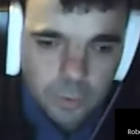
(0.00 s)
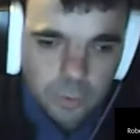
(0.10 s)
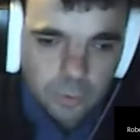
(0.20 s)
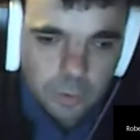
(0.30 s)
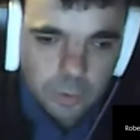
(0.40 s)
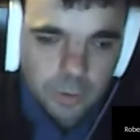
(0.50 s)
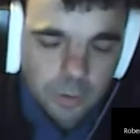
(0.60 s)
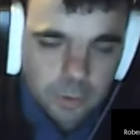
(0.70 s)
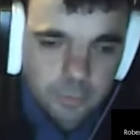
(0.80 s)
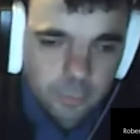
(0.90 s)
Okay,
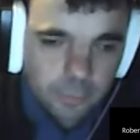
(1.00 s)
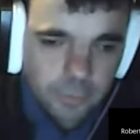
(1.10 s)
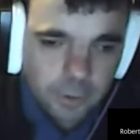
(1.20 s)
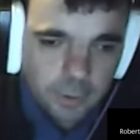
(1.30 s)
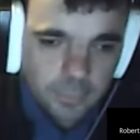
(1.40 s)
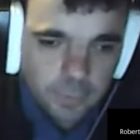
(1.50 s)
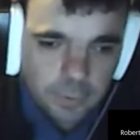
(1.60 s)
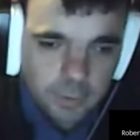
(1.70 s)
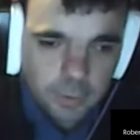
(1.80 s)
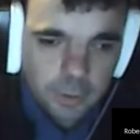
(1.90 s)
and with that, I
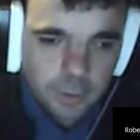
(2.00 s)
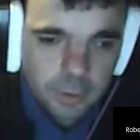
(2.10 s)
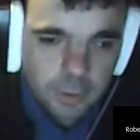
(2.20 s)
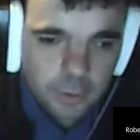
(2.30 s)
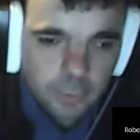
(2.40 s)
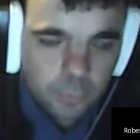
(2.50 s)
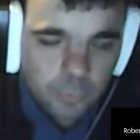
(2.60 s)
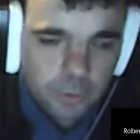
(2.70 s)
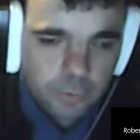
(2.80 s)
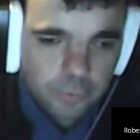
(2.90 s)
think
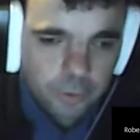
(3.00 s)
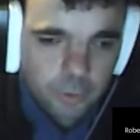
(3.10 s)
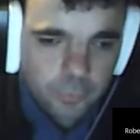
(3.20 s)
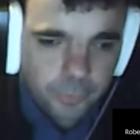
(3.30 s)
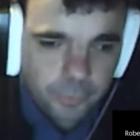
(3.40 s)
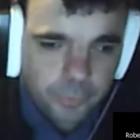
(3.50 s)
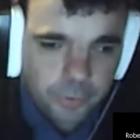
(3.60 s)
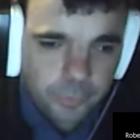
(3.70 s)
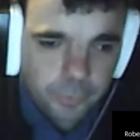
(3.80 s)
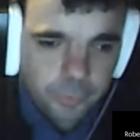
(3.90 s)
we start our first
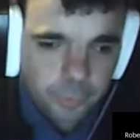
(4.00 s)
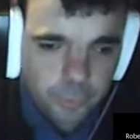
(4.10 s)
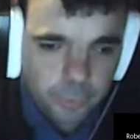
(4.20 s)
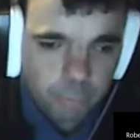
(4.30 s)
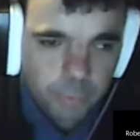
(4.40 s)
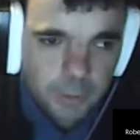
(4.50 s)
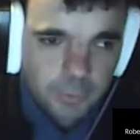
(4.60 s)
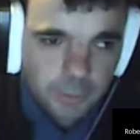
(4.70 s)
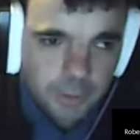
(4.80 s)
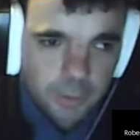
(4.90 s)
scene. So
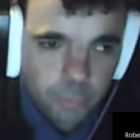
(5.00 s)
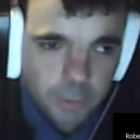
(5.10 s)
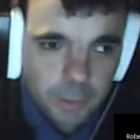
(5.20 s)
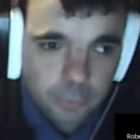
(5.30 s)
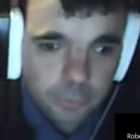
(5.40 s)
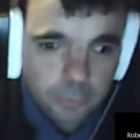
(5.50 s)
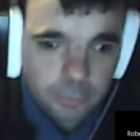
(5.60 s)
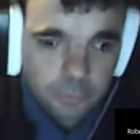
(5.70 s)
take it away, Edwin.